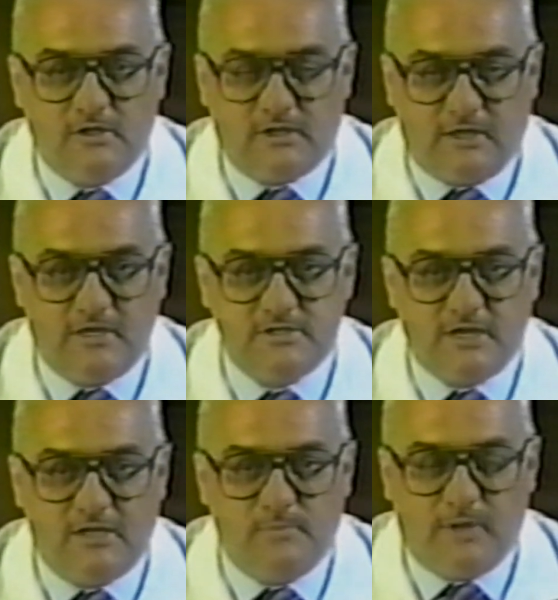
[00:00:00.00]
get
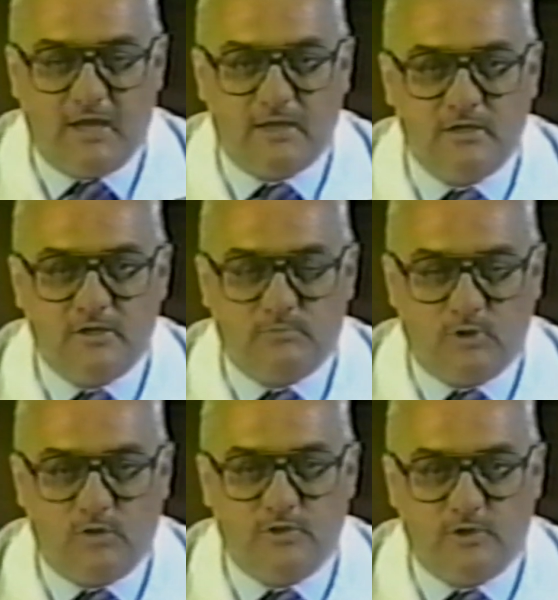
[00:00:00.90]
inside the bag,
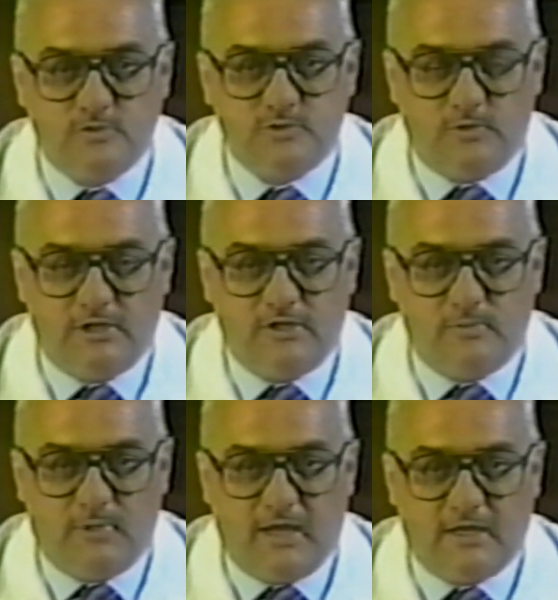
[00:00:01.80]
blow the ozone into the
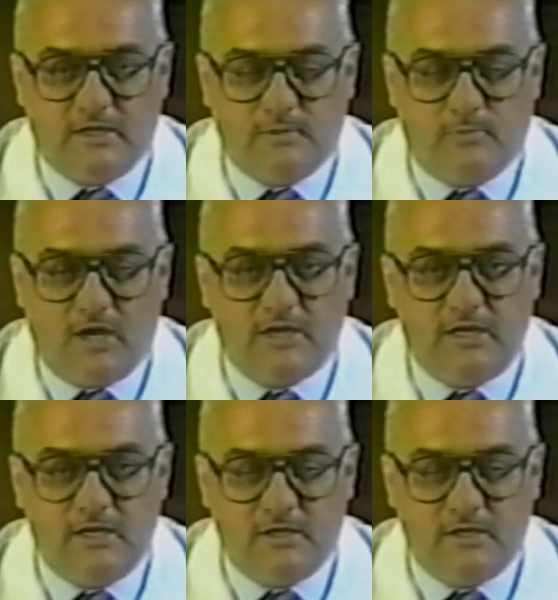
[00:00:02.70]
bag, and the body